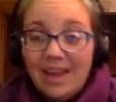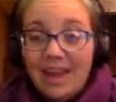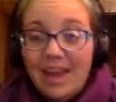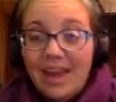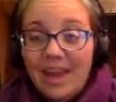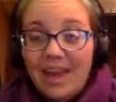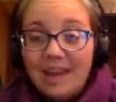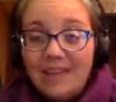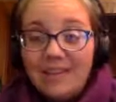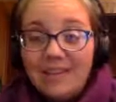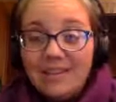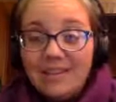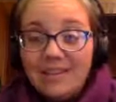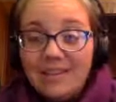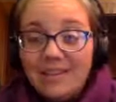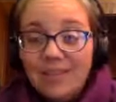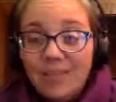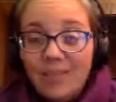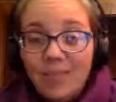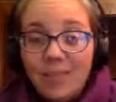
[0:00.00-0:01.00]
And
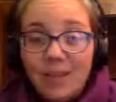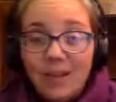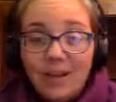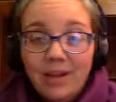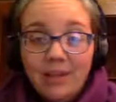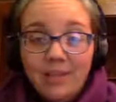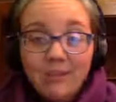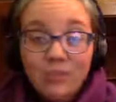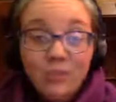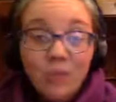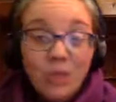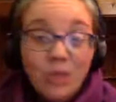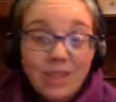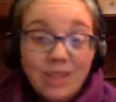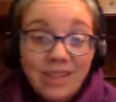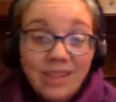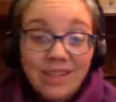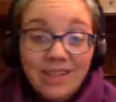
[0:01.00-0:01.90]
what Thich